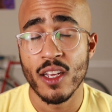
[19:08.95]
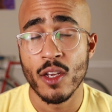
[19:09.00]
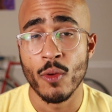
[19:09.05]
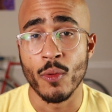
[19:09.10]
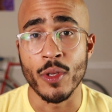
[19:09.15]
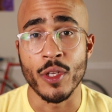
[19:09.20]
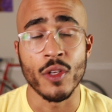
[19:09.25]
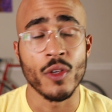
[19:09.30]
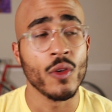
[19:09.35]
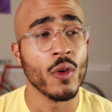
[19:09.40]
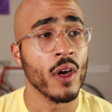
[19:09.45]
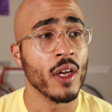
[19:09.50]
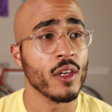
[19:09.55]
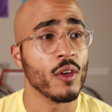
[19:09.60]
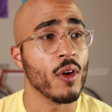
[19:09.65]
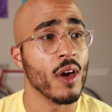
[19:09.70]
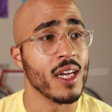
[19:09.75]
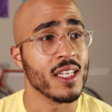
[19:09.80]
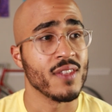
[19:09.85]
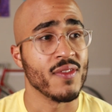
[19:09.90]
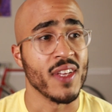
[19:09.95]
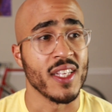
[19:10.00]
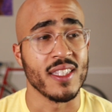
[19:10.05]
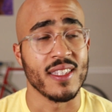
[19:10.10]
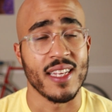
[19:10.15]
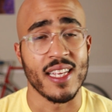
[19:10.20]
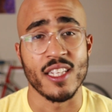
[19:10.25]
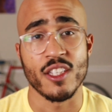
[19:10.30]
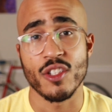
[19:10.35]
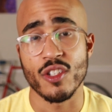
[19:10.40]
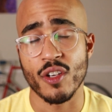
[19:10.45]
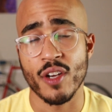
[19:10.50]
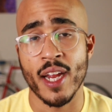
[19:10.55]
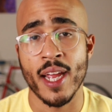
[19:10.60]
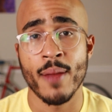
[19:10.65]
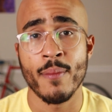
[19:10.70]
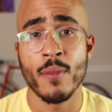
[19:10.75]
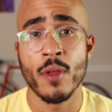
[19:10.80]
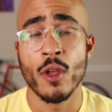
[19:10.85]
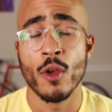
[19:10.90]
When you go on CrossFit's
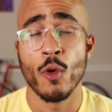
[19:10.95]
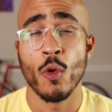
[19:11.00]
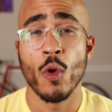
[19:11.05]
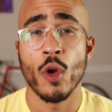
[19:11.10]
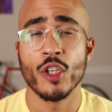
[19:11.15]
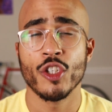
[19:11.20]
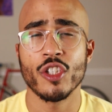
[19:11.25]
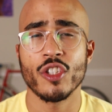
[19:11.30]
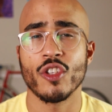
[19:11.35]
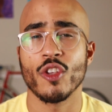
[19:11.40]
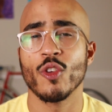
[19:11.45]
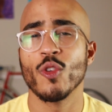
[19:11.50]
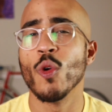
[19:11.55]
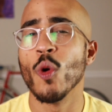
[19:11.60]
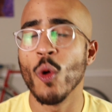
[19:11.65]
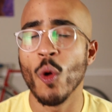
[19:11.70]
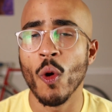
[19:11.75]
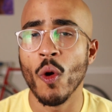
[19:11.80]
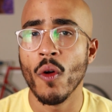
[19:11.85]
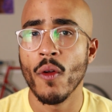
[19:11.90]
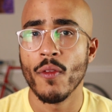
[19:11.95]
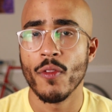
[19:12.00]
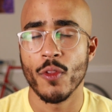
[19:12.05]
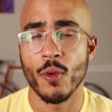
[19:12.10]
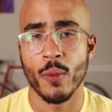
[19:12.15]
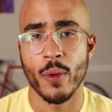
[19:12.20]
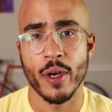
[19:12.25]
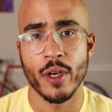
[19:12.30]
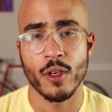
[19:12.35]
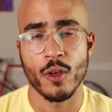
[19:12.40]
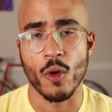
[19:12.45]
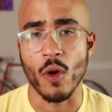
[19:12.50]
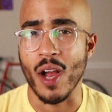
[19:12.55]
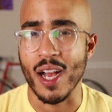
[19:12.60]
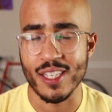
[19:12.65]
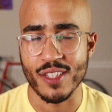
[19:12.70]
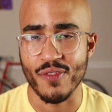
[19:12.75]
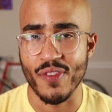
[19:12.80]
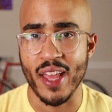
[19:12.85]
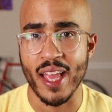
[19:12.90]
Instagram, just Google the word
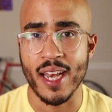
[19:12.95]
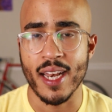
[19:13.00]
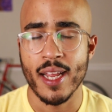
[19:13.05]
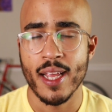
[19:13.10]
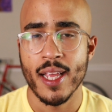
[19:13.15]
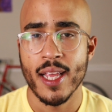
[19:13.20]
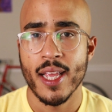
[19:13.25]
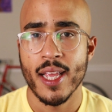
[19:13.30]
CrossFit.